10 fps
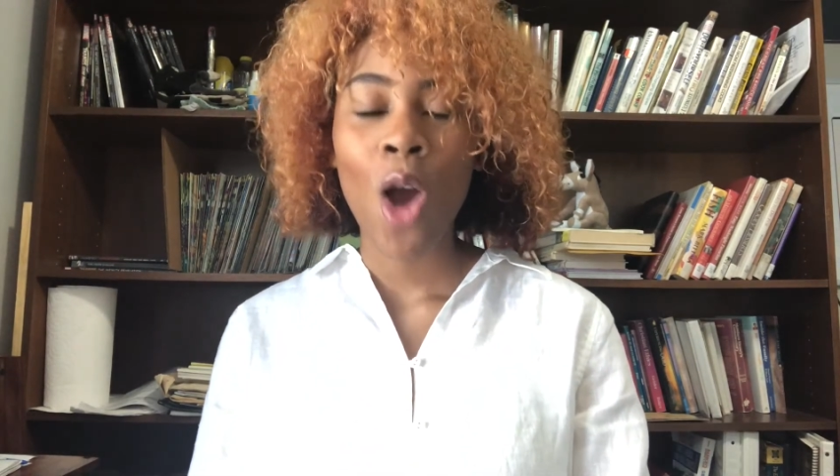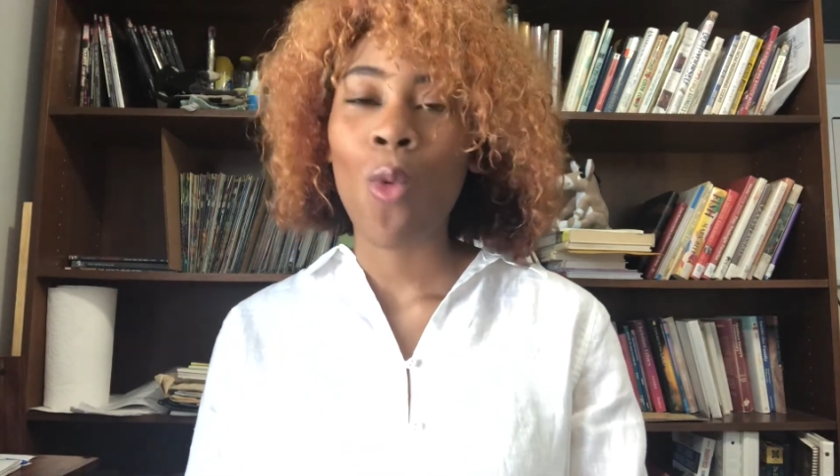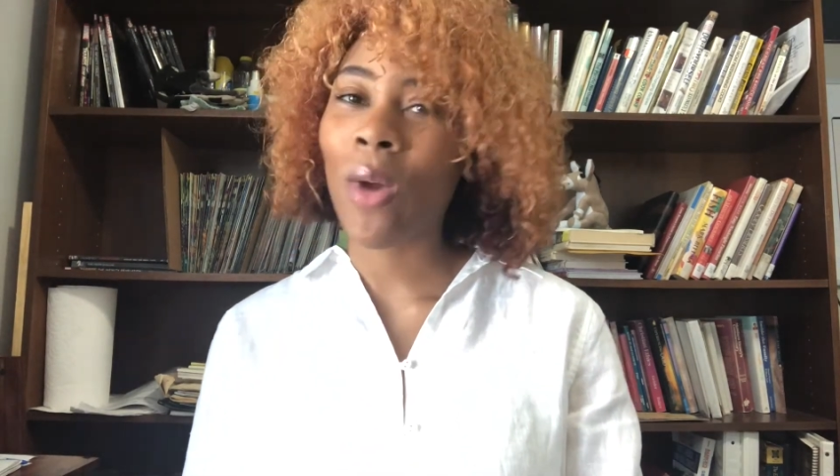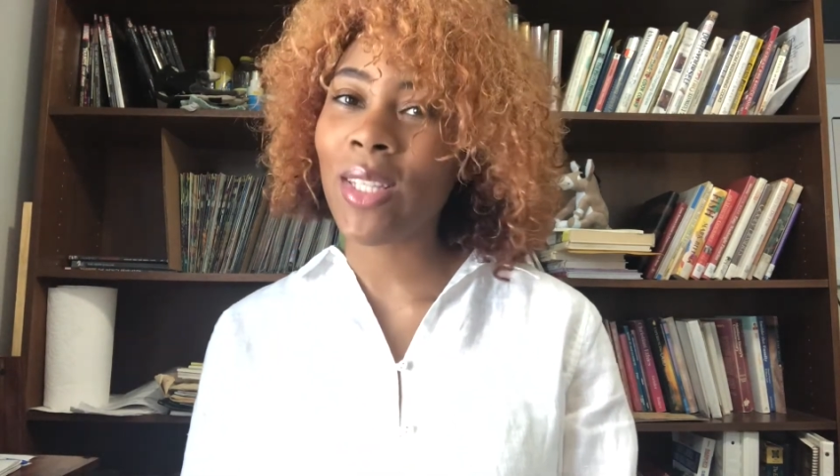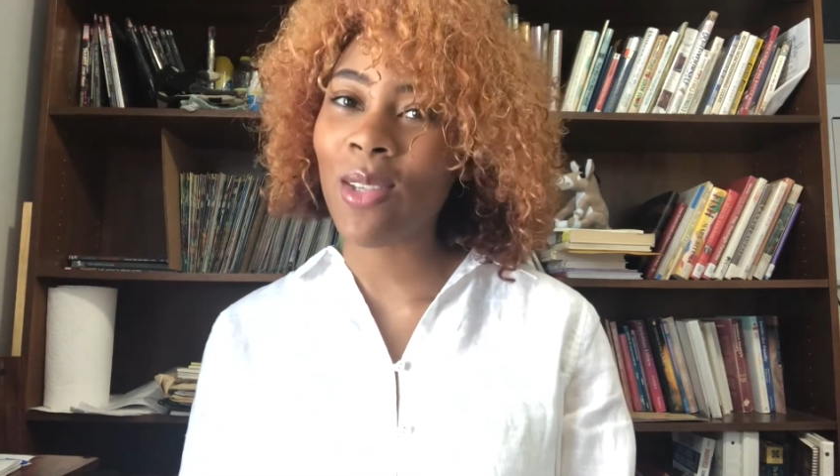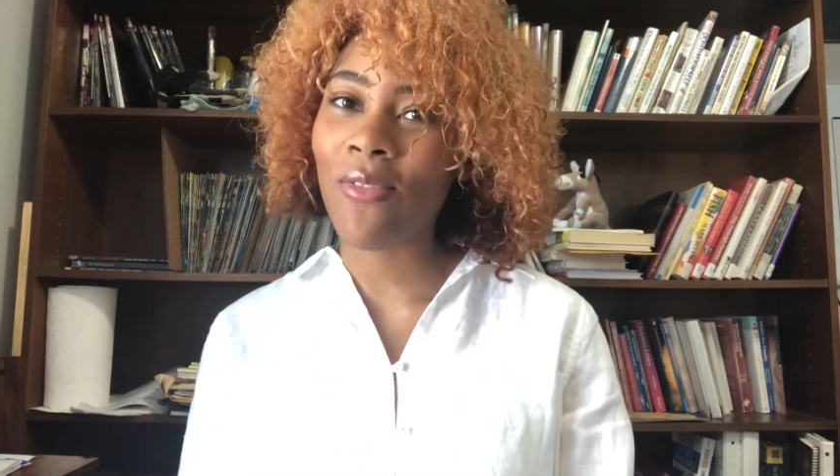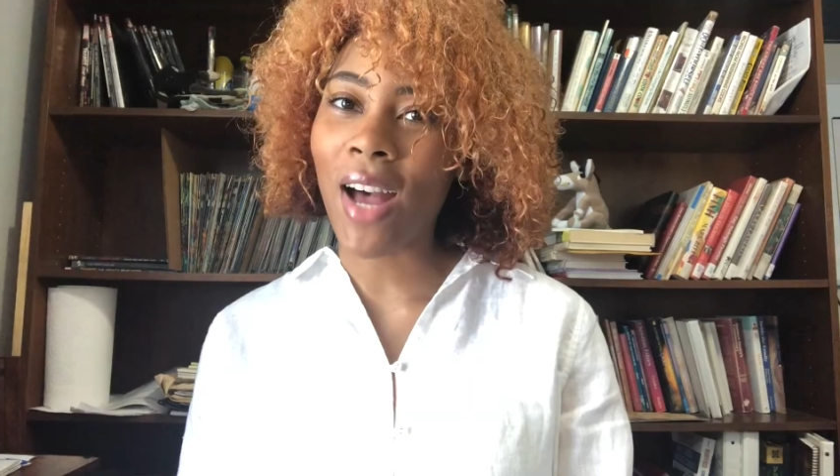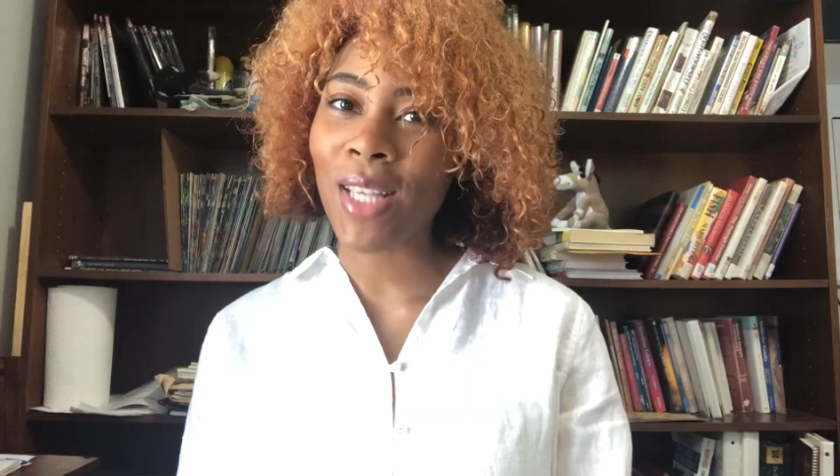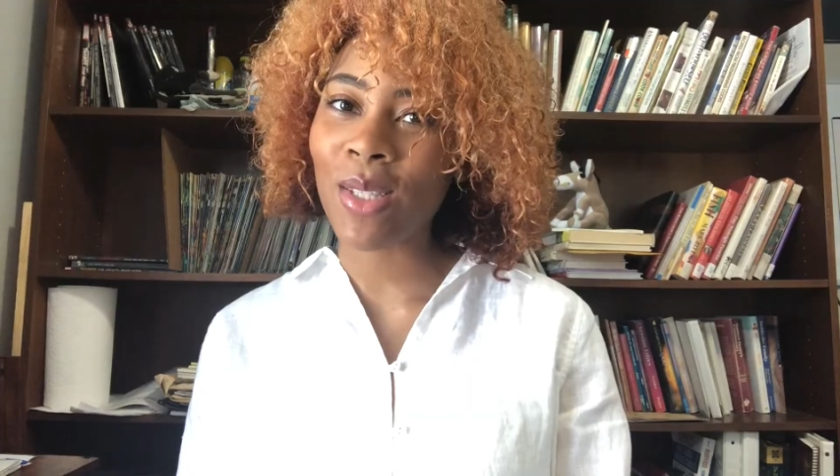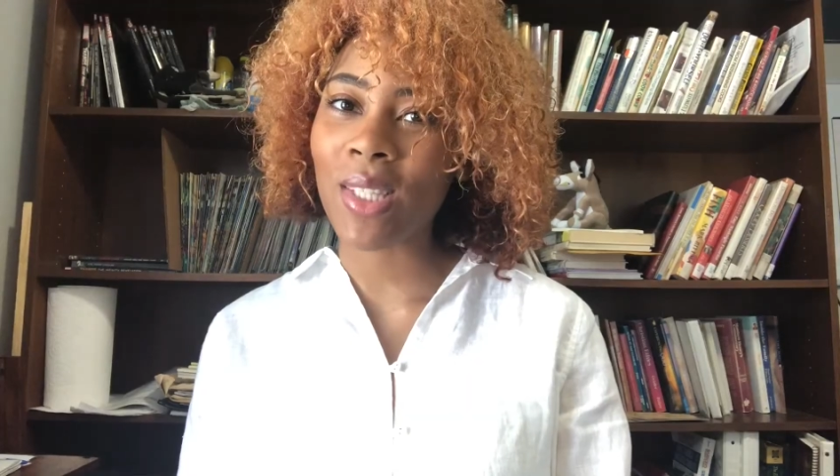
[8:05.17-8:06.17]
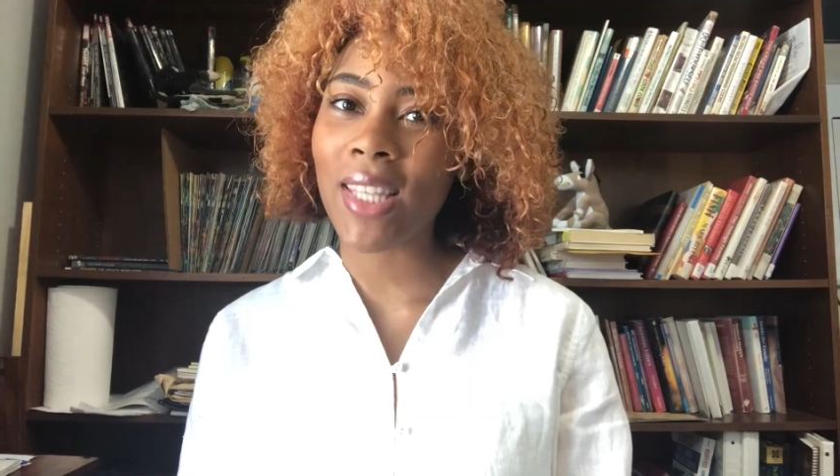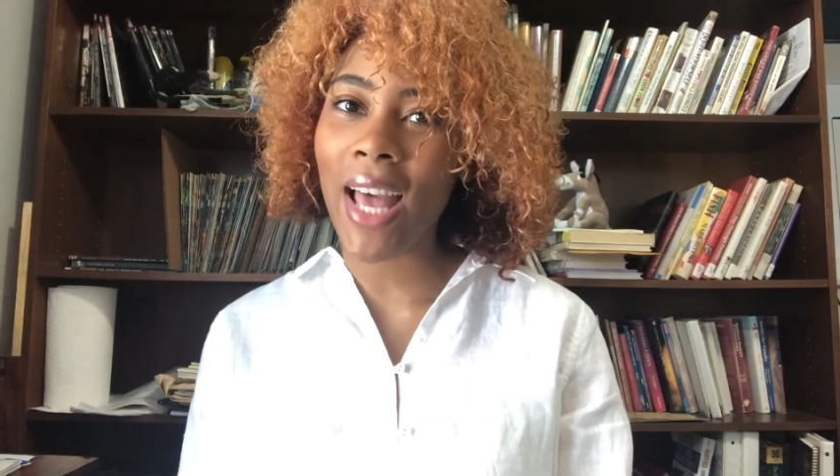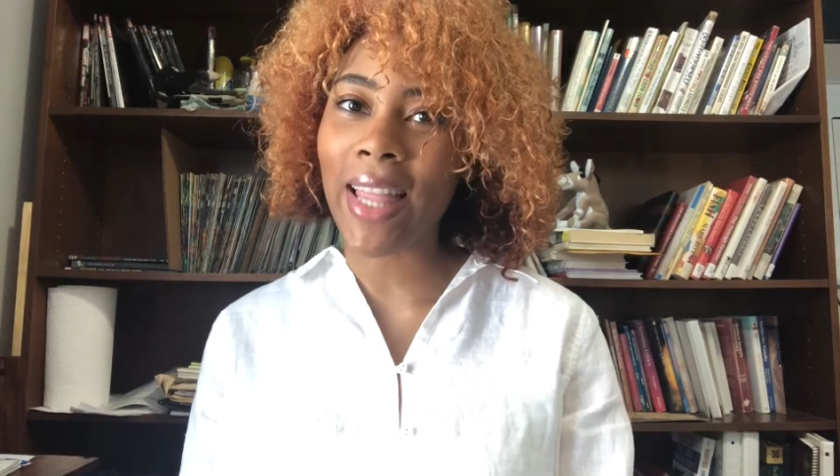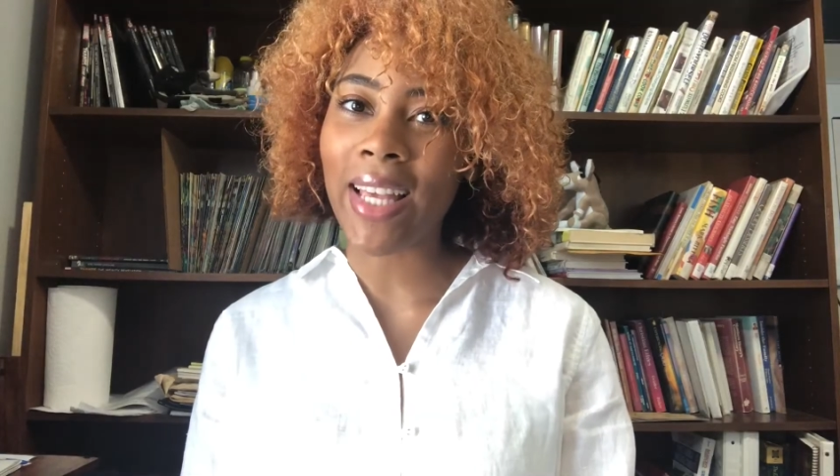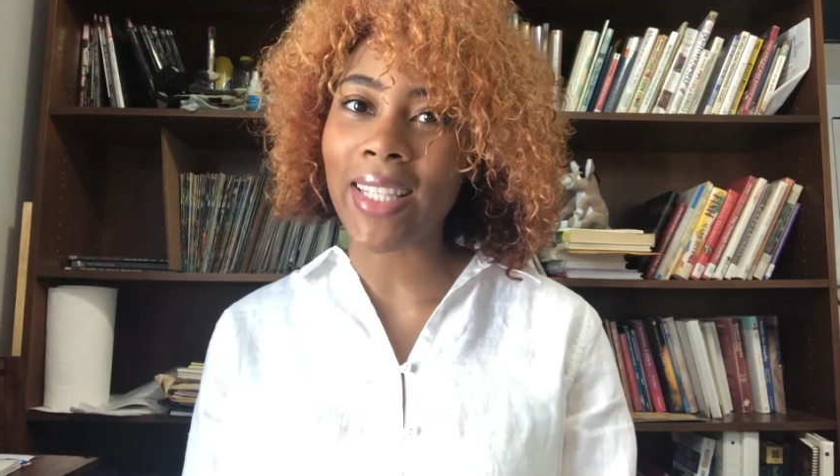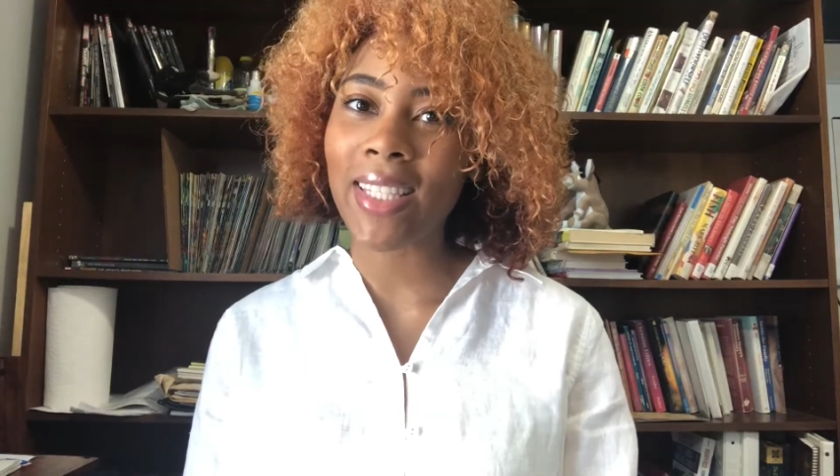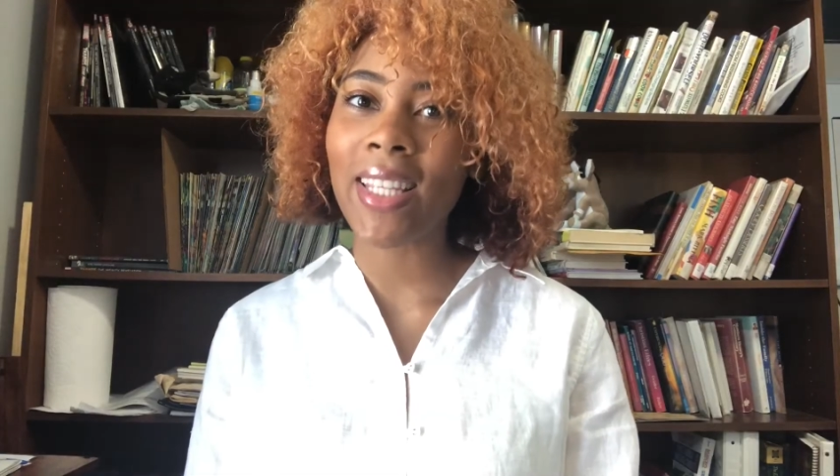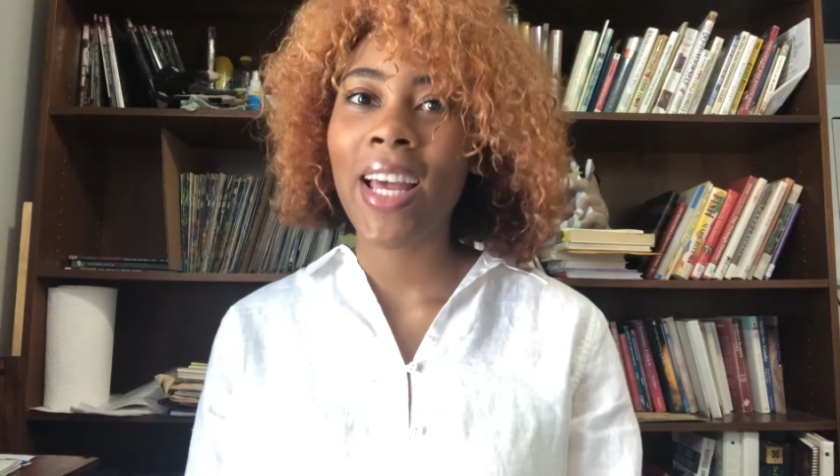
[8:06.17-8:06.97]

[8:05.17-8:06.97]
what do fossils tell us?